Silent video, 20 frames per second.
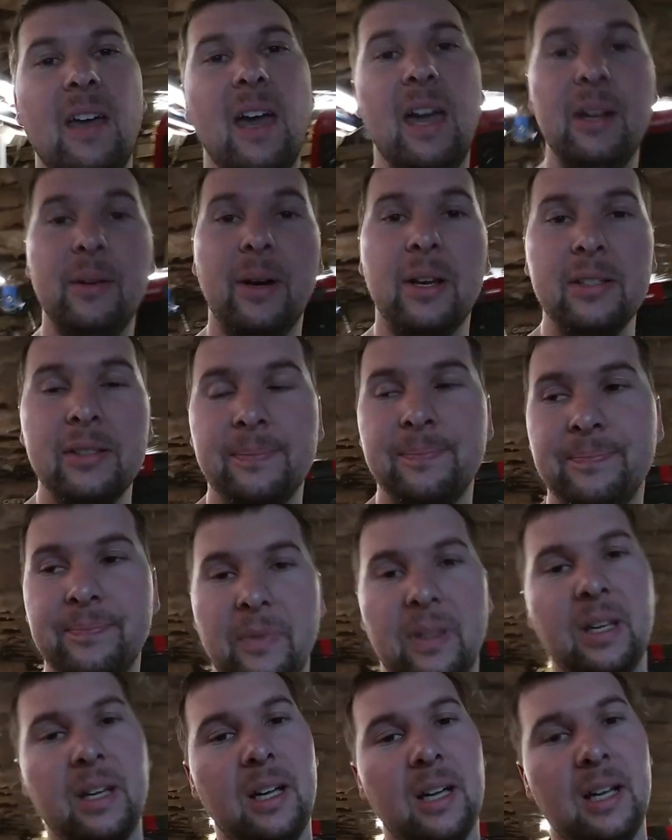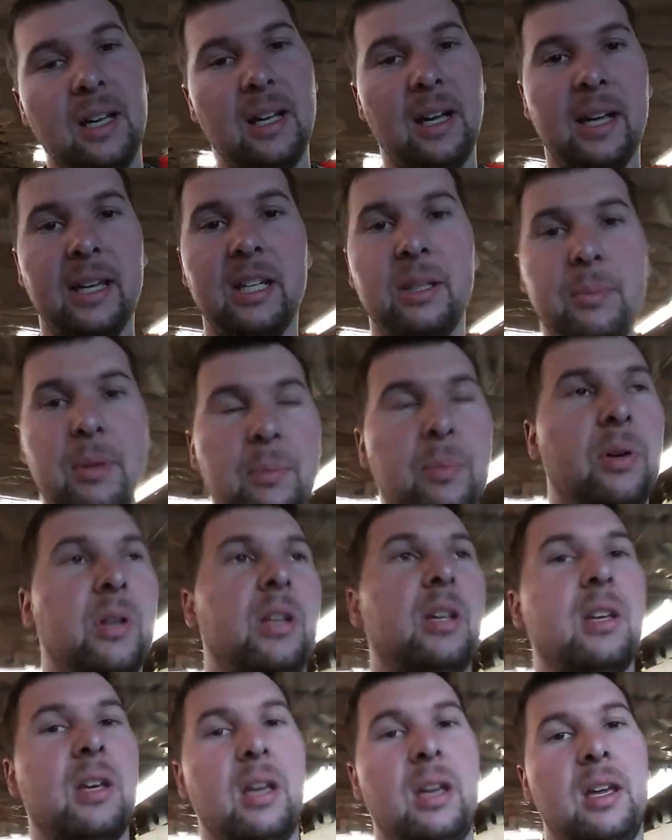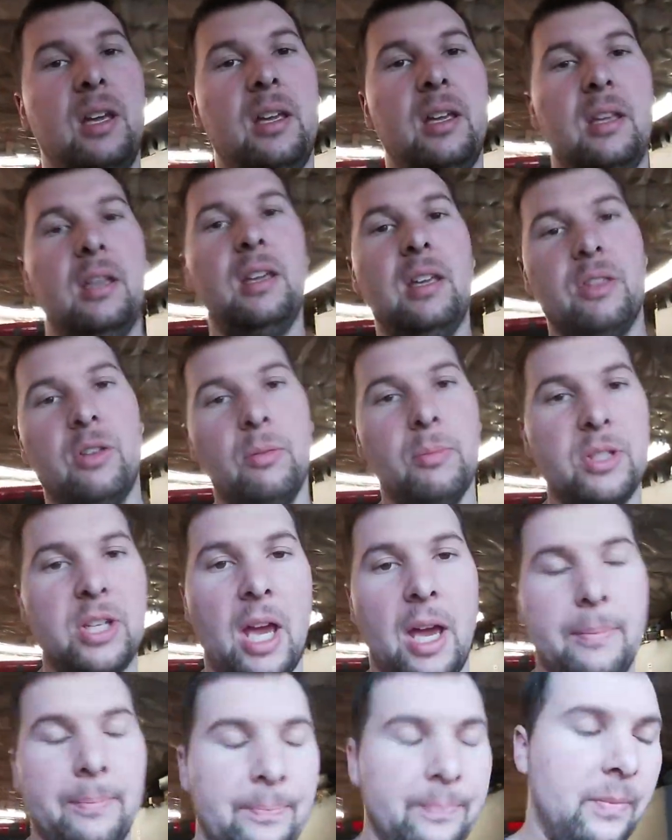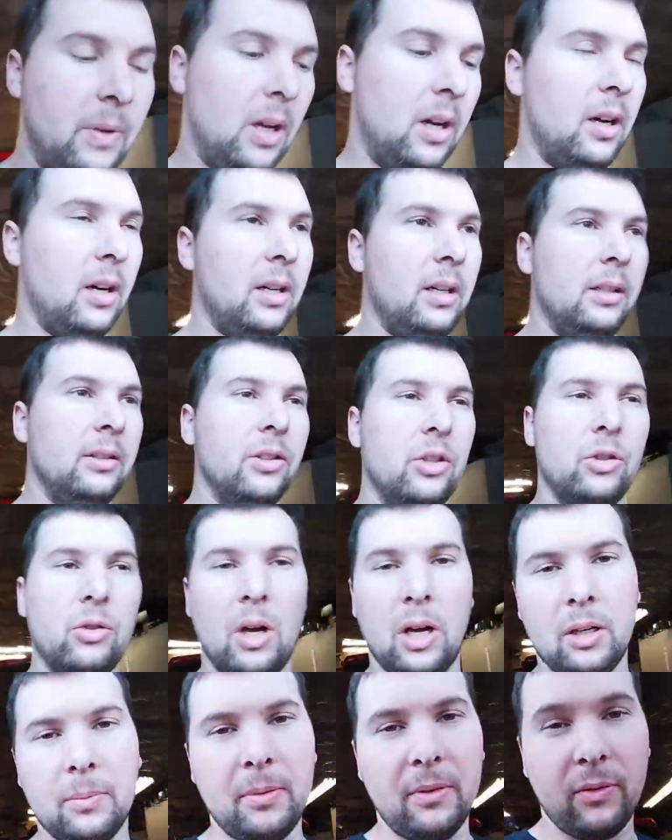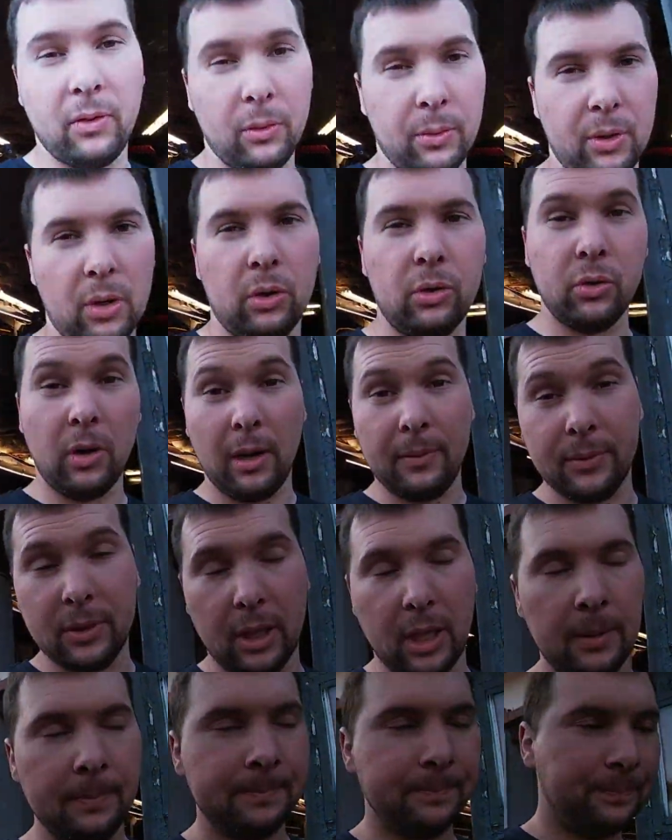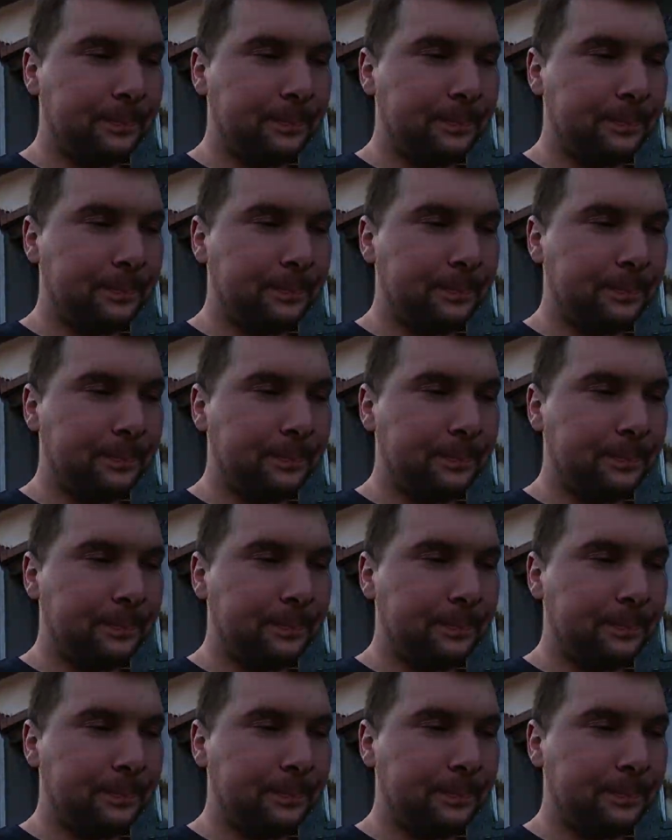Anyways, I'm gonna be putting a thermostat on the truck before we go driving today.